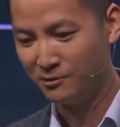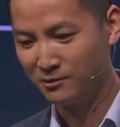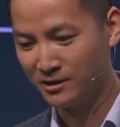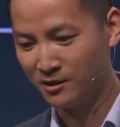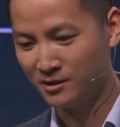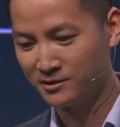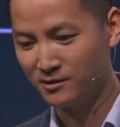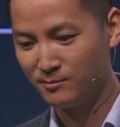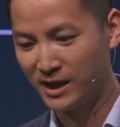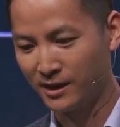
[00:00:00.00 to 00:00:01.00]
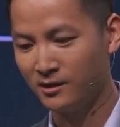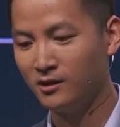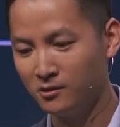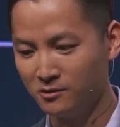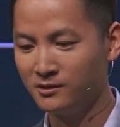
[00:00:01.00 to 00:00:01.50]
it will also mark,
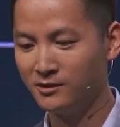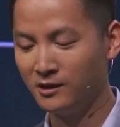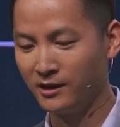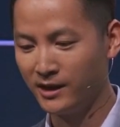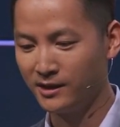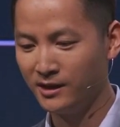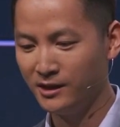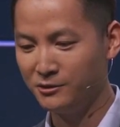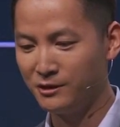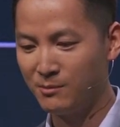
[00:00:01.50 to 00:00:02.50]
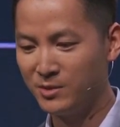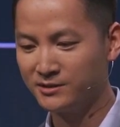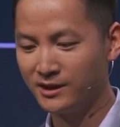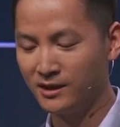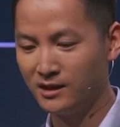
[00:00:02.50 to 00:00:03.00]
oh, OK, you are
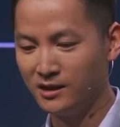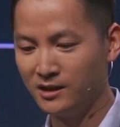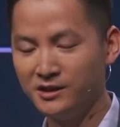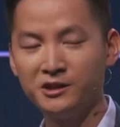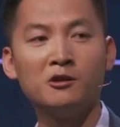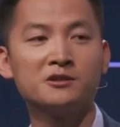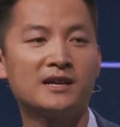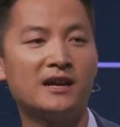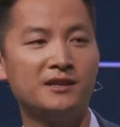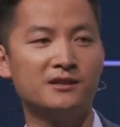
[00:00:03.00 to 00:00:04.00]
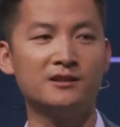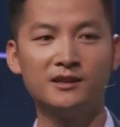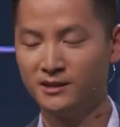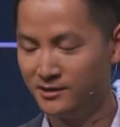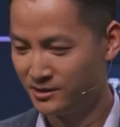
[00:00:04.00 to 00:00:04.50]
missing an equal sign here.
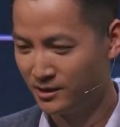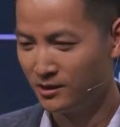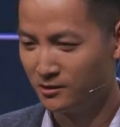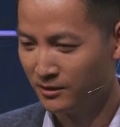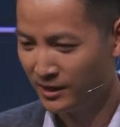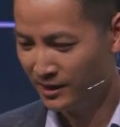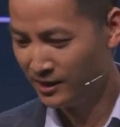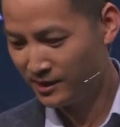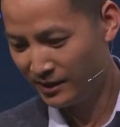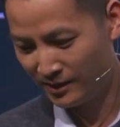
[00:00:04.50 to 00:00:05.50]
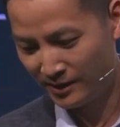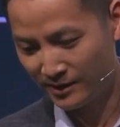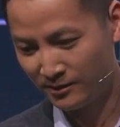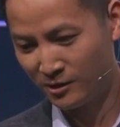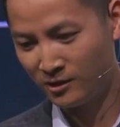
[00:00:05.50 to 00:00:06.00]
So,
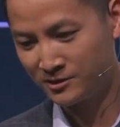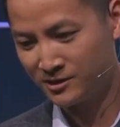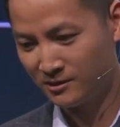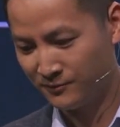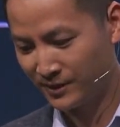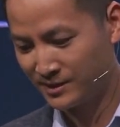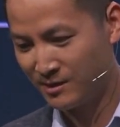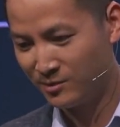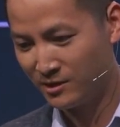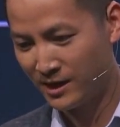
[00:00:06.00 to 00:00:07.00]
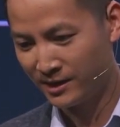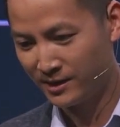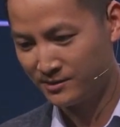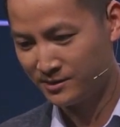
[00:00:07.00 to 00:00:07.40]
and also, for example, I can